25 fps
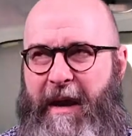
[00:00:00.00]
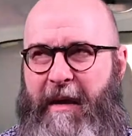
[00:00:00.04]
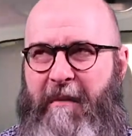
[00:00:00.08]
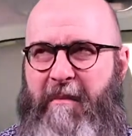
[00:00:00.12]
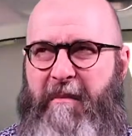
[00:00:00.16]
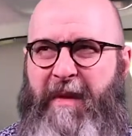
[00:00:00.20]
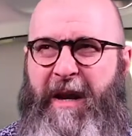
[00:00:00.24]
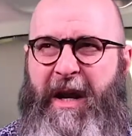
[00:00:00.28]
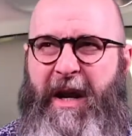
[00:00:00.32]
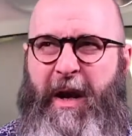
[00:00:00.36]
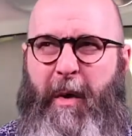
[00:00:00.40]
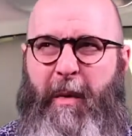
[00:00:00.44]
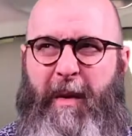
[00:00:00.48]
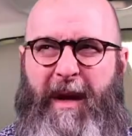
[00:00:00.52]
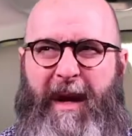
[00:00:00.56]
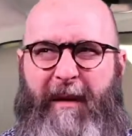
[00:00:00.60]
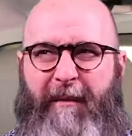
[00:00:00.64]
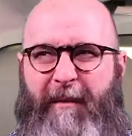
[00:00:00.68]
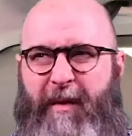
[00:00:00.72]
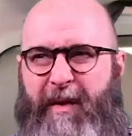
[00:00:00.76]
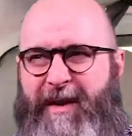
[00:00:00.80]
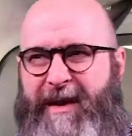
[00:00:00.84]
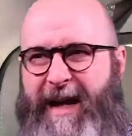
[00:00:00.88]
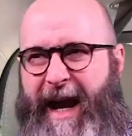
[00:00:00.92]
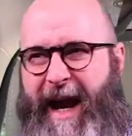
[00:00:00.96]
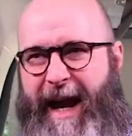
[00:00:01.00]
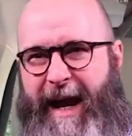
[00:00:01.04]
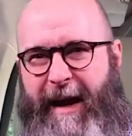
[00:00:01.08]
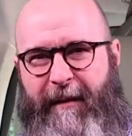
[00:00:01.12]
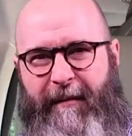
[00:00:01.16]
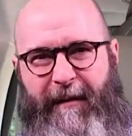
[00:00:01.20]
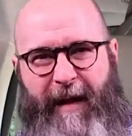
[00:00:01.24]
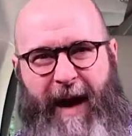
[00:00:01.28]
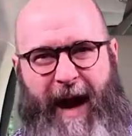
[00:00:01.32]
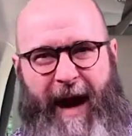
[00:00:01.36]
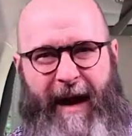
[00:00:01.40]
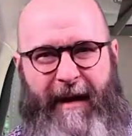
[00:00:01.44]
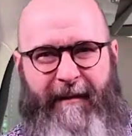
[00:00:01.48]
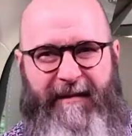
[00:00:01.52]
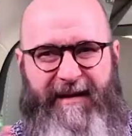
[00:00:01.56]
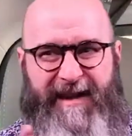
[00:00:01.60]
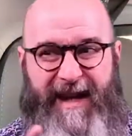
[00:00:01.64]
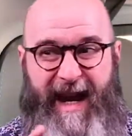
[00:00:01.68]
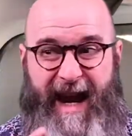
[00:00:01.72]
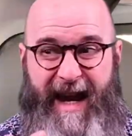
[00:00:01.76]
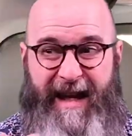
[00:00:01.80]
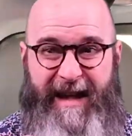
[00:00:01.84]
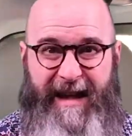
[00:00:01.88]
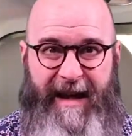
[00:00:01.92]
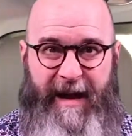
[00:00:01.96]
you know, give or take five,
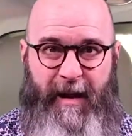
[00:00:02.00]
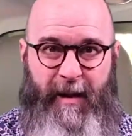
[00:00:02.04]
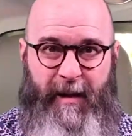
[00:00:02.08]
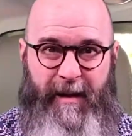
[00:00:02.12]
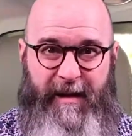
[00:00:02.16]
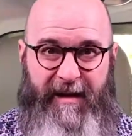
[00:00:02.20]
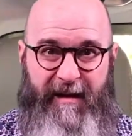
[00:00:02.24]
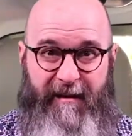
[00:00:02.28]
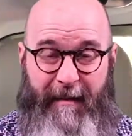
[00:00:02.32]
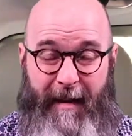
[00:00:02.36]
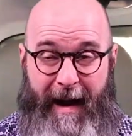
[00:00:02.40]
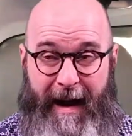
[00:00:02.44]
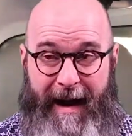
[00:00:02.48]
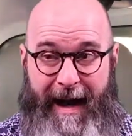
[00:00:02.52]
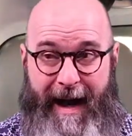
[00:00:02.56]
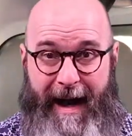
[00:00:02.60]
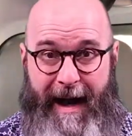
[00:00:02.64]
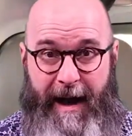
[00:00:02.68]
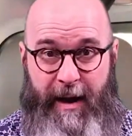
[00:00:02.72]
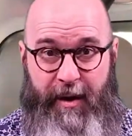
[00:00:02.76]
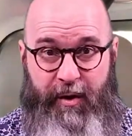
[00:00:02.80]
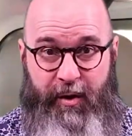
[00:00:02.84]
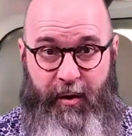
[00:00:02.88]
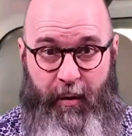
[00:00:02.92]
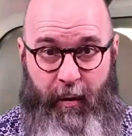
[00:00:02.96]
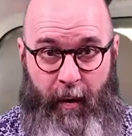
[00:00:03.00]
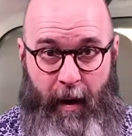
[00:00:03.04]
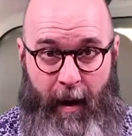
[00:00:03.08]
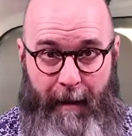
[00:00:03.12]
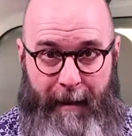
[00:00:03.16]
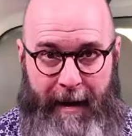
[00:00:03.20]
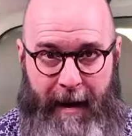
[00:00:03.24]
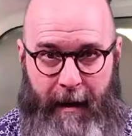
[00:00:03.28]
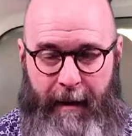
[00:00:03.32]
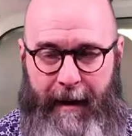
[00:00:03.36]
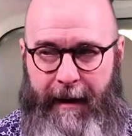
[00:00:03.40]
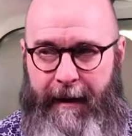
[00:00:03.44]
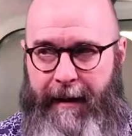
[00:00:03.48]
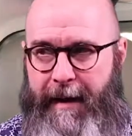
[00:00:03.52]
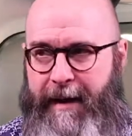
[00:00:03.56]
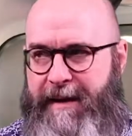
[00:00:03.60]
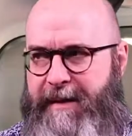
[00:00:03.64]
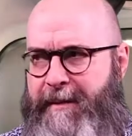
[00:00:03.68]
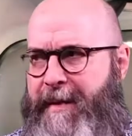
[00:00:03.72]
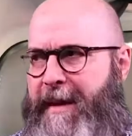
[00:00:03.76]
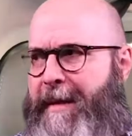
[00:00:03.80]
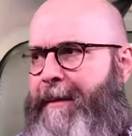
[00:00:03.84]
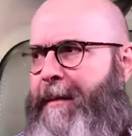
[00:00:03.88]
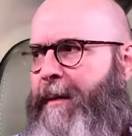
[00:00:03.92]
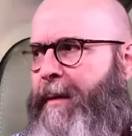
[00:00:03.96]
ten years of my age grew up hearing this.
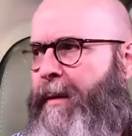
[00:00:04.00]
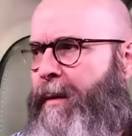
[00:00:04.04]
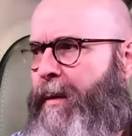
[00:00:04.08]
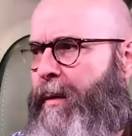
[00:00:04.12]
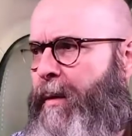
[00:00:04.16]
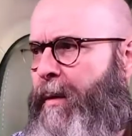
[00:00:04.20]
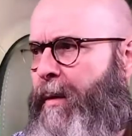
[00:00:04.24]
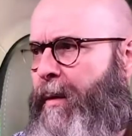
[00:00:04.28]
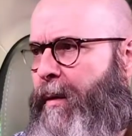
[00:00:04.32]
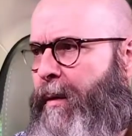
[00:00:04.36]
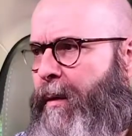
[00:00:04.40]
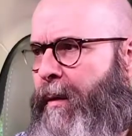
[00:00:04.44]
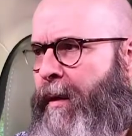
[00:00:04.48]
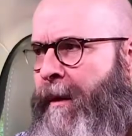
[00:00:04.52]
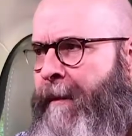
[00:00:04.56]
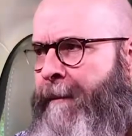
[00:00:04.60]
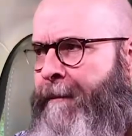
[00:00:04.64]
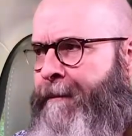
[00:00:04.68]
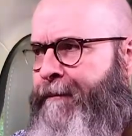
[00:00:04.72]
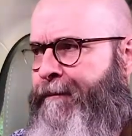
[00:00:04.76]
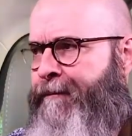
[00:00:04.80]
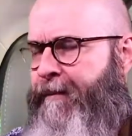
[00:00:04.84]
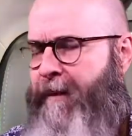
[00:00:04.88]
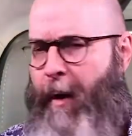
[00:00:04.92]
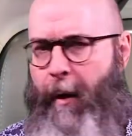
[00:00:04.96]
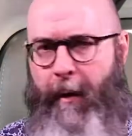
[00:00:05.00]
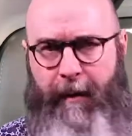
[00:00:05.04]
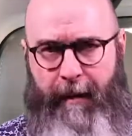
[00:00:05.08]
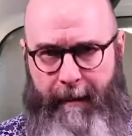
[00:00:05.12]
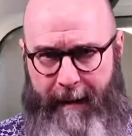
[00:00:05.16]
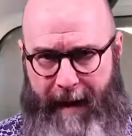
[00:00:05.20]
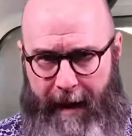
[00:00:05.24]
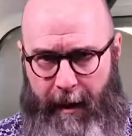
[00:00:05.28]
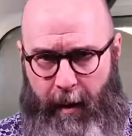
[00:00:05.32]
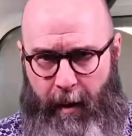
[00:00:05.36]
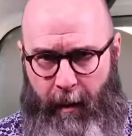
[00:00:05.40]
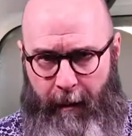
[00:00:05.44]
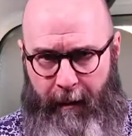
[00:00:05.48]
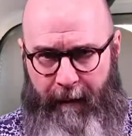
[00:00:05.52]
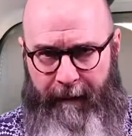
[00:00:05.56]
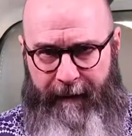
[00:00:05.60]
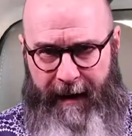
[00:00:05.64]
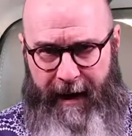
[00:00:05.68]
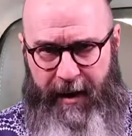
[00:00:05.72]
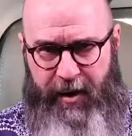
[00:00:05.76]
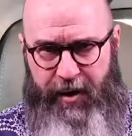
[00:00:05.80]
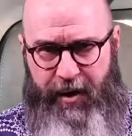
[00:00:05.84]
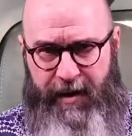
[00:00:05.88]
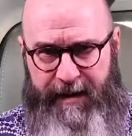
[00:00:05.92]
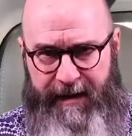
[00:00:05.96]
People who or in the medical
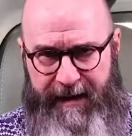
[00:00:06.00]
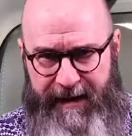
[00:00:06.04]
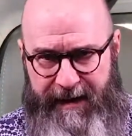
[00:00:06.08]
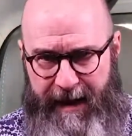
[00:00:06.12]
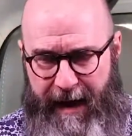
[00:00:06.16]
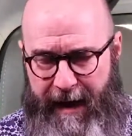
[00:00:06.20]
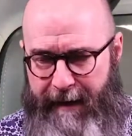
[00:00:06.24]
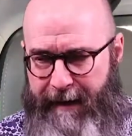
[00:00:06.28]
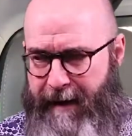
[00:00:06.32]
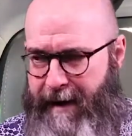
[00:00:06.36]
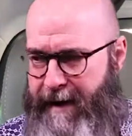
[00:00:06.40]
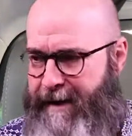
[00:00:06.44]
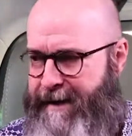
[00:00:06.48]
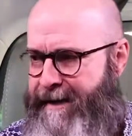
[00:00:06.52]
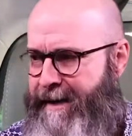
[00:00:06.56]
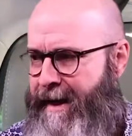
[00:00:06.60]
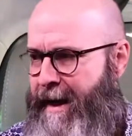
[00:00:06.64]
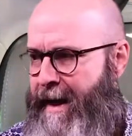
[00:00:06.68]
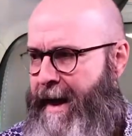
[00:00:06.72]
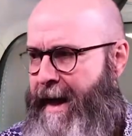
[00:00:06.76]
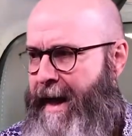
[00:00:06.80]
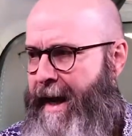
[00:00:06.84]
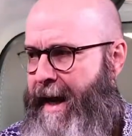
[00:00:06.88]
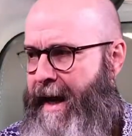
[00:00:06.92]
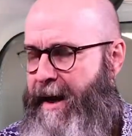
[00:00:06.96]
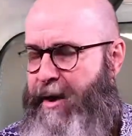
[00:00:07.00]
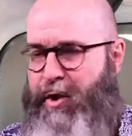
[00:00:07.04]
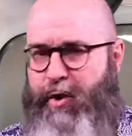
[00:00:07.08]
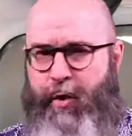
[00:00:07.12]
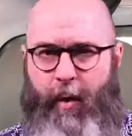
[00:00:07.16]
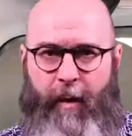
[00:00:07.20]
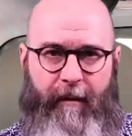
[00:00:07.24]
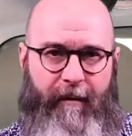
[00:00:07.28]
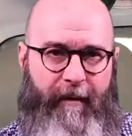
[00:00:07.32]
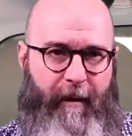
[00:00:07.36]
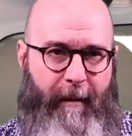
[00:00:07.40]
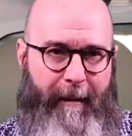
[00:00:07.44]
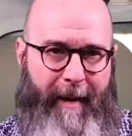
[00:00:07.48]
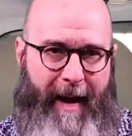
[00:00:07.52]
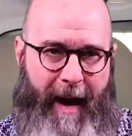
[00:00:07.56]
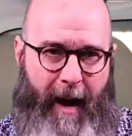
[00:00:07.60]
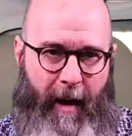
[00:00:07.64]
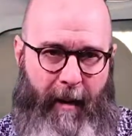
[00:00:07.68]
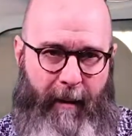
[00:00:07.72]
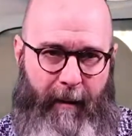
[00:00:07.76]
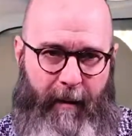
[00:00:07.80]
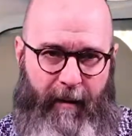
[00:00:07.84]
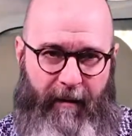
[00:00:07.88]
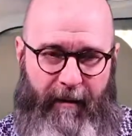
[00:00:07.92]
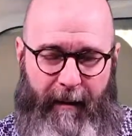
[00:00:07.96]
profession say this, is short for bowel
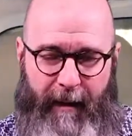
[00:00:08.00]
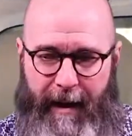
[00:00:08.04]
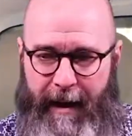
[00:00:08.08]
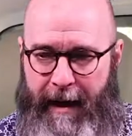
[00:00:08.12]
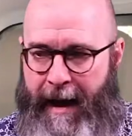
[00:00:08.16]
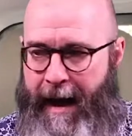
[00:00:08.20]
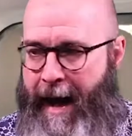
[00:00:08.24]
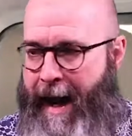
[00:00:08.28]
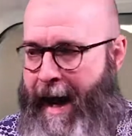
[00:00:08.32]
movement.